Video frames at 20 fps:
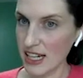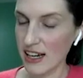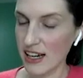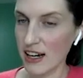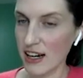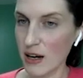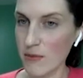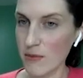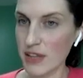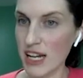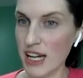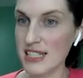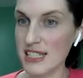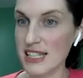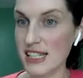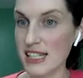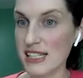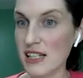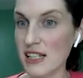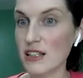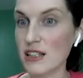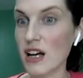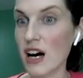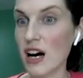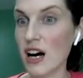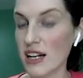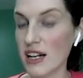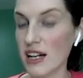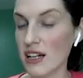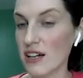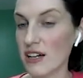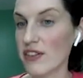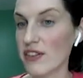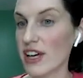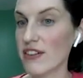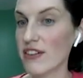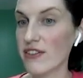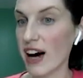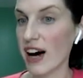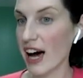that does a lot of
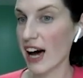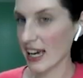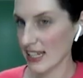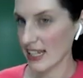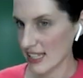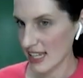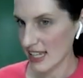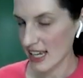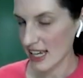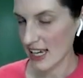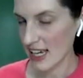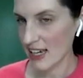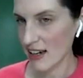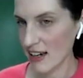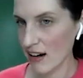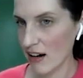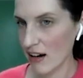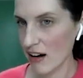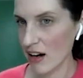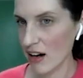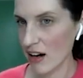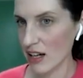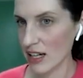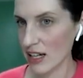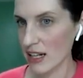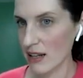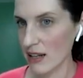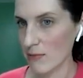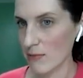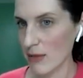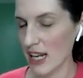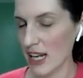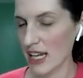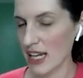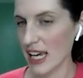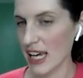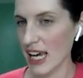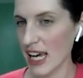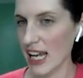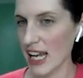advising on
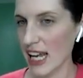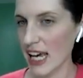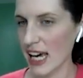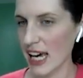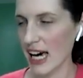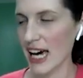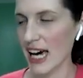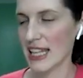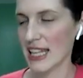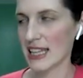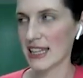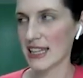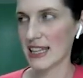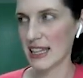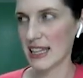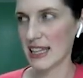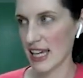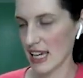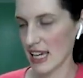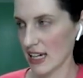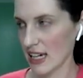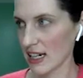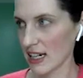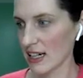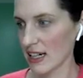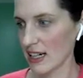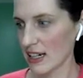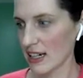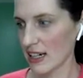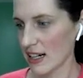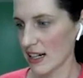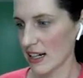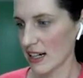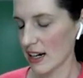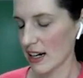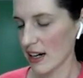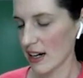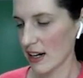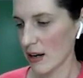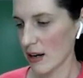Medicaid. I think
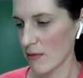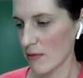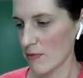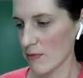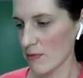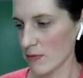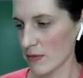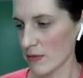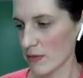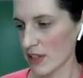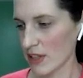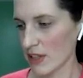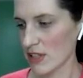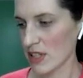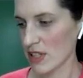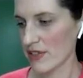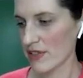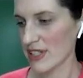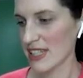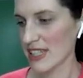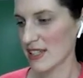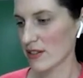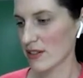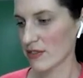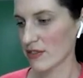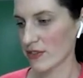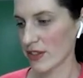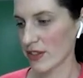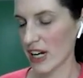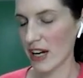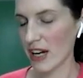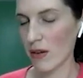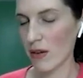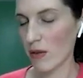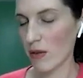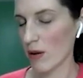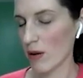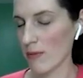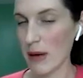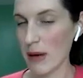their services are free,
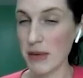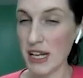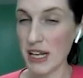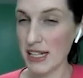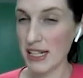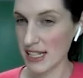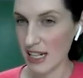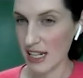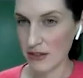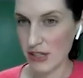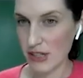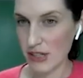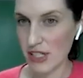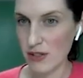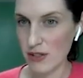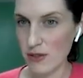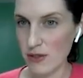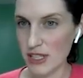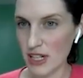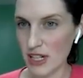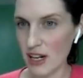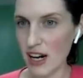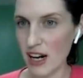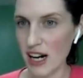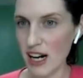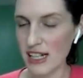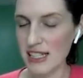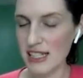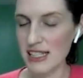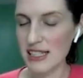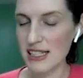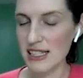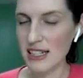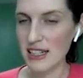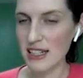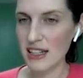or maybe it's at a reduced cost,